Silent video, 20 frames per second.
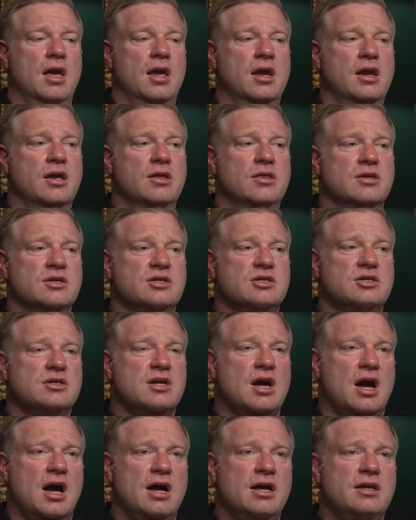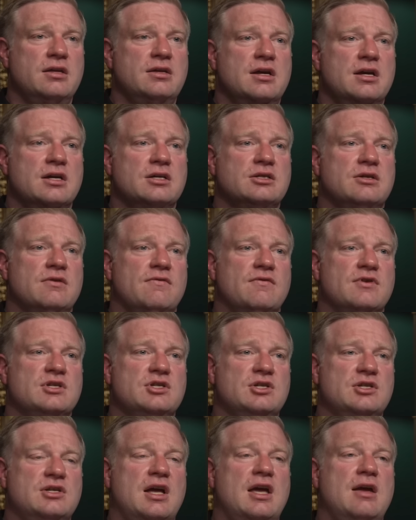in the context of a
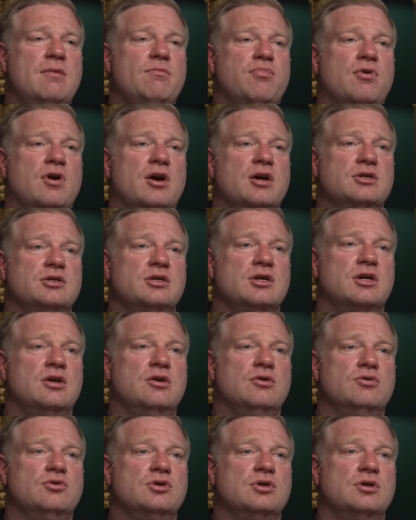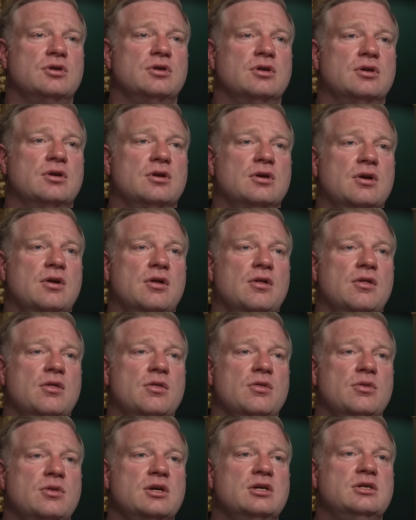state prosecution,
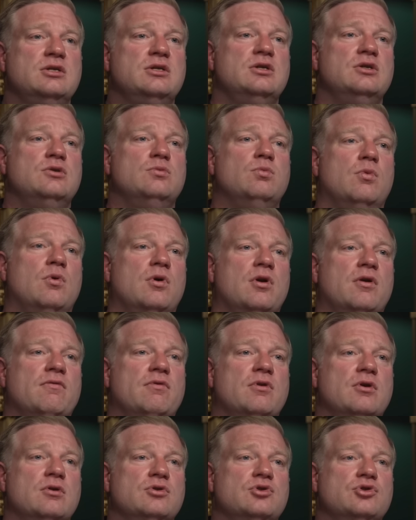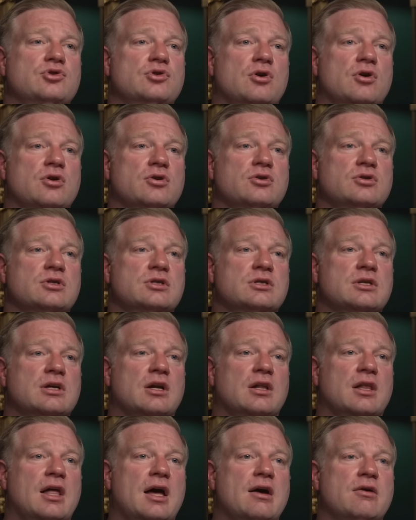this is one of those charges that
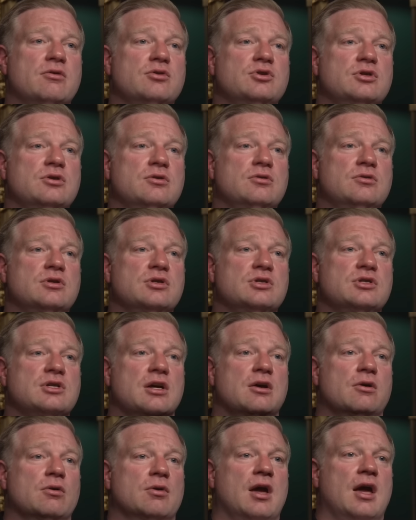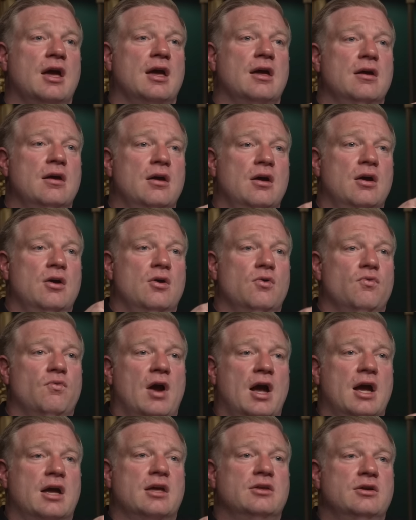allows you to say, okay,
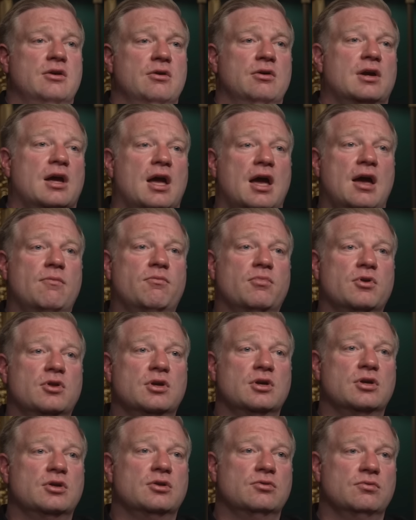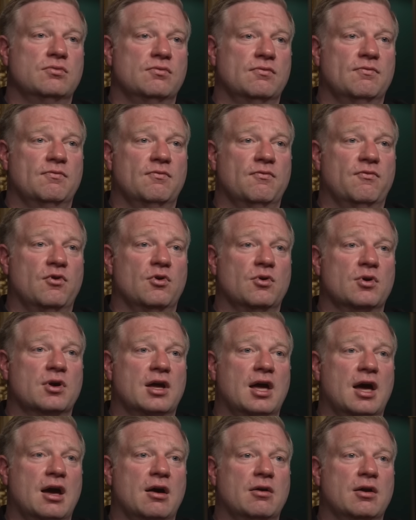racketeering happened in Fulton
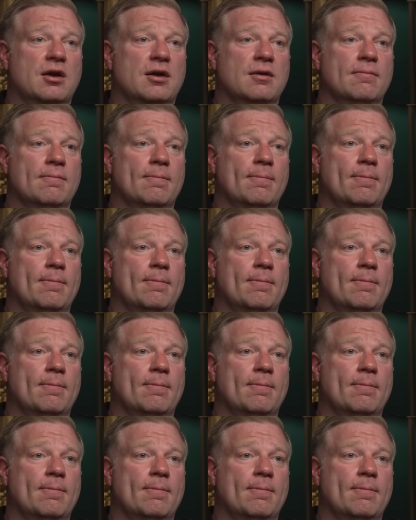County,